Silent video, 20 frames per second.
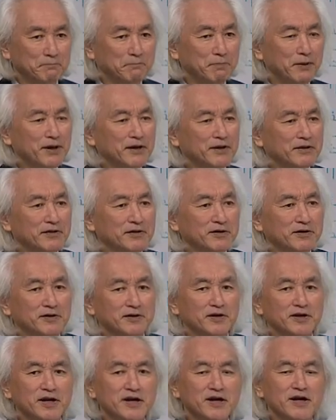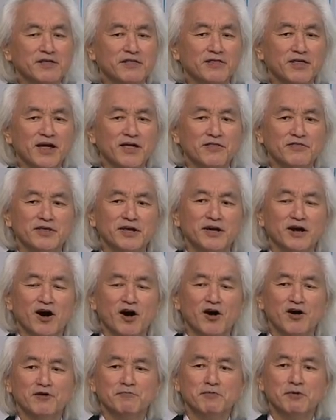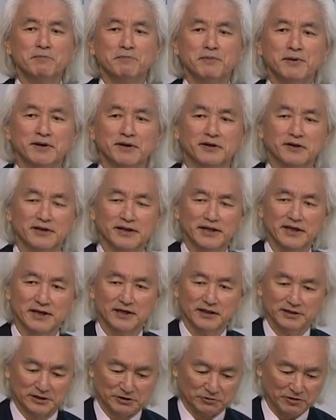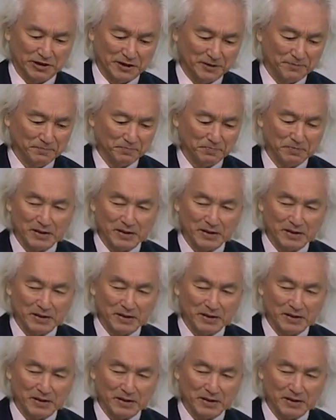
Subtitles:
bigger than the automobile industry.